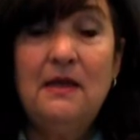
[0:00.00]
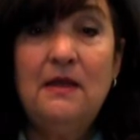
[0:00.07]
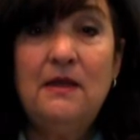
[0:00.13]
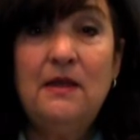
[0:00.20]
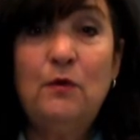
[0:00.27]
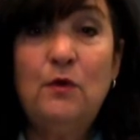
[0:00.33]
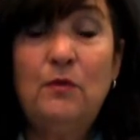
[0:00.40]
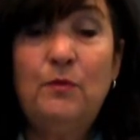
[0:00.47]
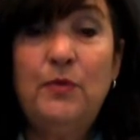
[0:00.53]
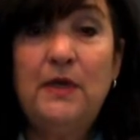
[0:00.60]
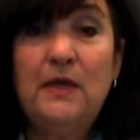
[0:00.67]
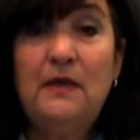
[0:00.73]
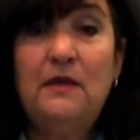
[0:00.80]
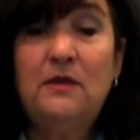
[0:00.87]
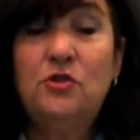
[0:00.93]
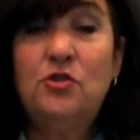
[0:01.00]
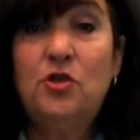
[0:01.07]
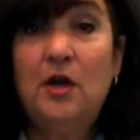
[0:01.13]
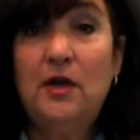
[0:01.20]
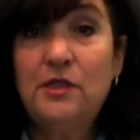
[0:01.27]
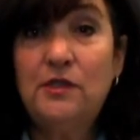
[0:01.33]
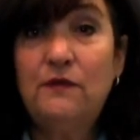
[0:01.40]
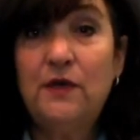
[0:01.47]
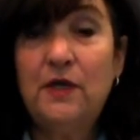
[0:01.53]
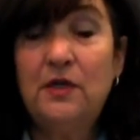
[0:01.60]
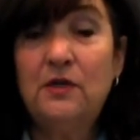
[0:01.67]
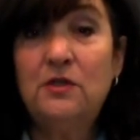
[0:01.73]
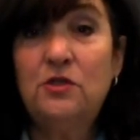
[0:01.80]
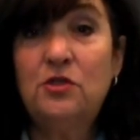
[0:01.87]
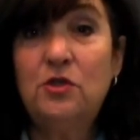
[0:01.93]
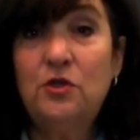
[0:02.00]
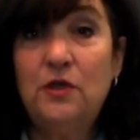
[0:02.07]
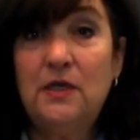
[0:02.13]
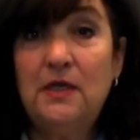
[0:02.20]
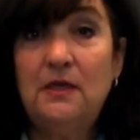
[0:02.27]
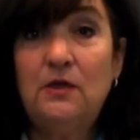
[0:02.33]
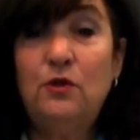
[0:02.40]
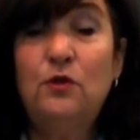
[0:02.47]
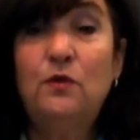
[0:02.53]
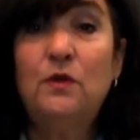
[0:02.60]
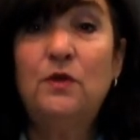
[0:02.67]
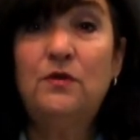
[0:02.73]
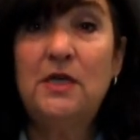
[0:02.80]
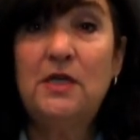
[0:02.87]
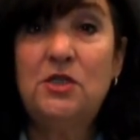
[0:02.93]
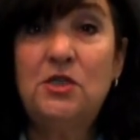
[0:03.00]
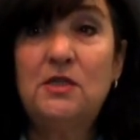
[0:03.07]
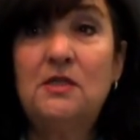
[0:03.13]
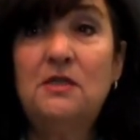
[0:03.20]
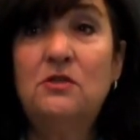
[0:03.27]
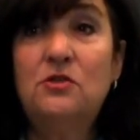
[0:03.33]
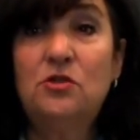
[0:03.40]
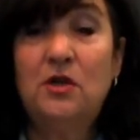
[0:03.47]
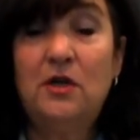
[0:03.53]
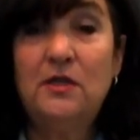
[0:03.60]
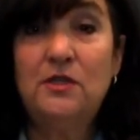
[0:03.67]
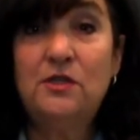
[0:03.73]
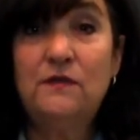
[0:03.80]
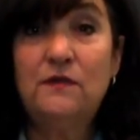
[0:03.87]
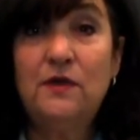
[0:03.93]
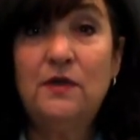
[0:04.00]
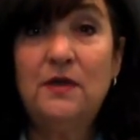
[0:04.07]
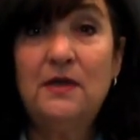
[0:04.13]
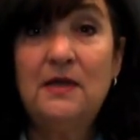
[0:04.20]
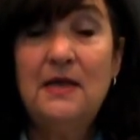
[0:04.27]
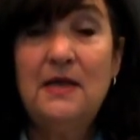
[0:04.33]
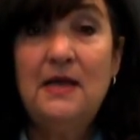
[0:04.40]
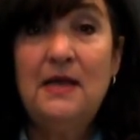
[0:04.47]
There will be the transferring attorney who will register the transfer,